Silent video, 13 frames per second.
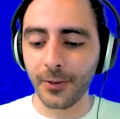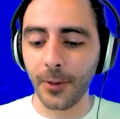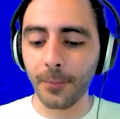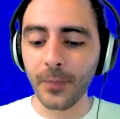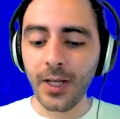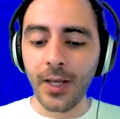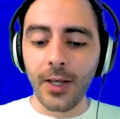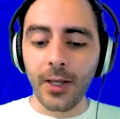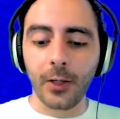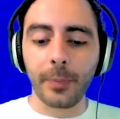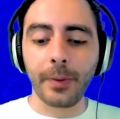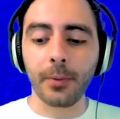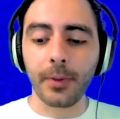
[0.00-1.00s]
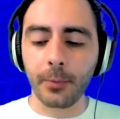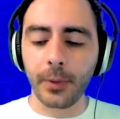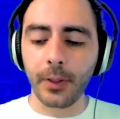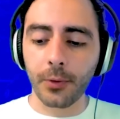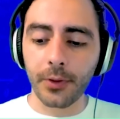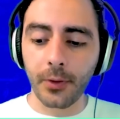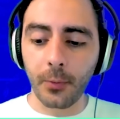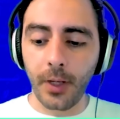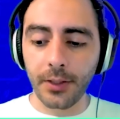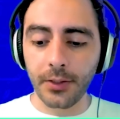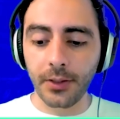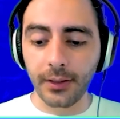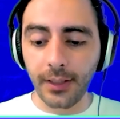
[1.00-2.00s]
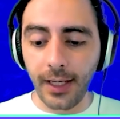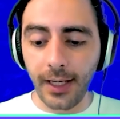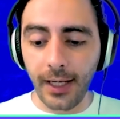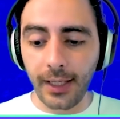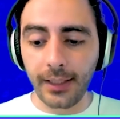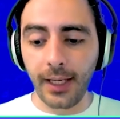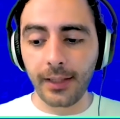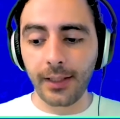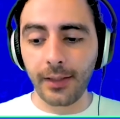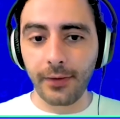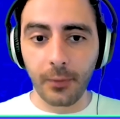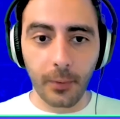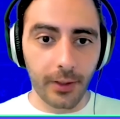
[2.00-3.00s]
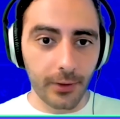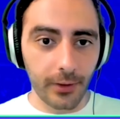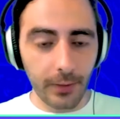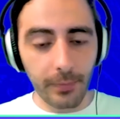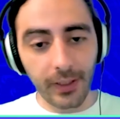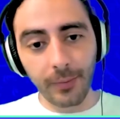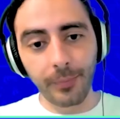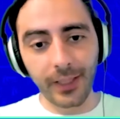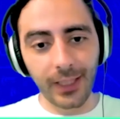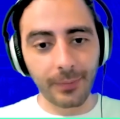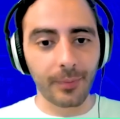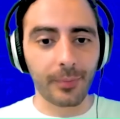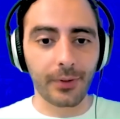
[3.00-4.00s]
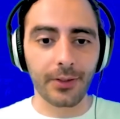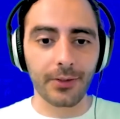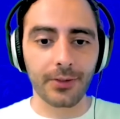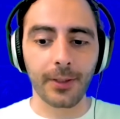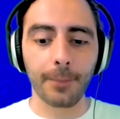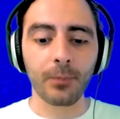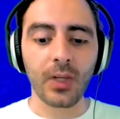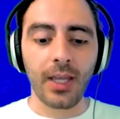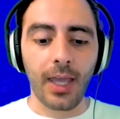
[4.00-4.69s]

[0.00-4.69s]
So, you know, people would, would order the watches online, and then if they wanted to, they would come pick it up in person.